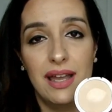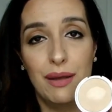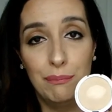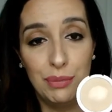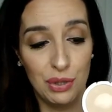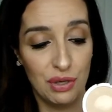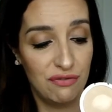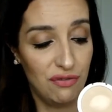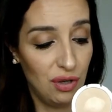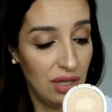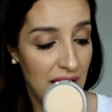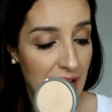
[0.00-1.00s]

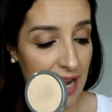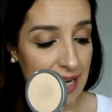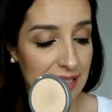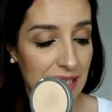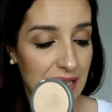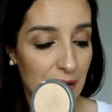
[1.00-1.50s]
beautiful. Is it